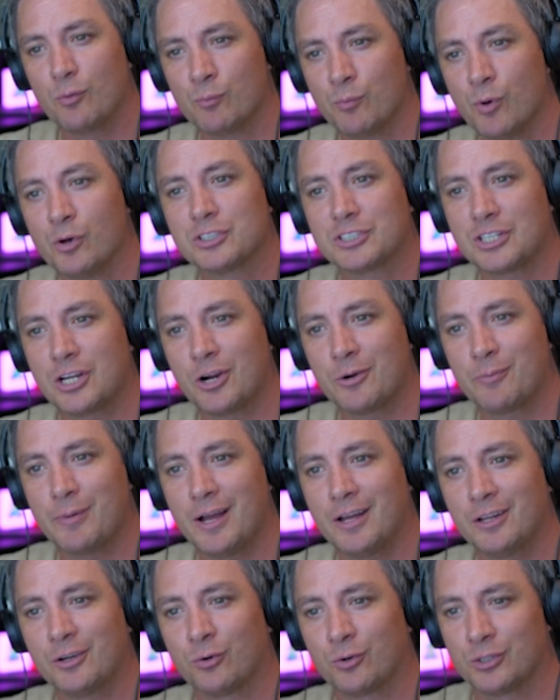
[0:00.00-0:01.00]
most care
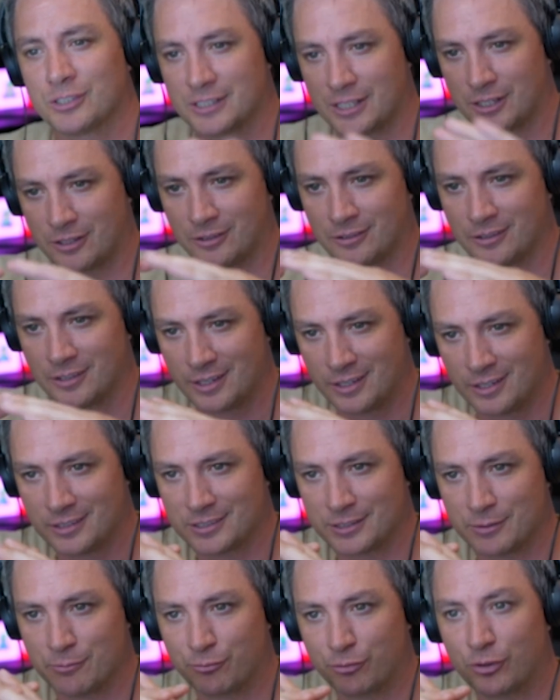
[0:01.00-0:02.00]
about, or is there
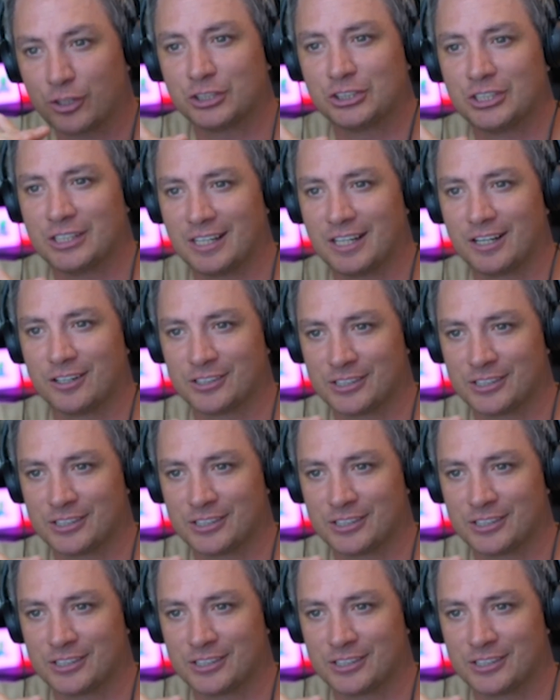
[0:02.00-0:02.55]
some friction there?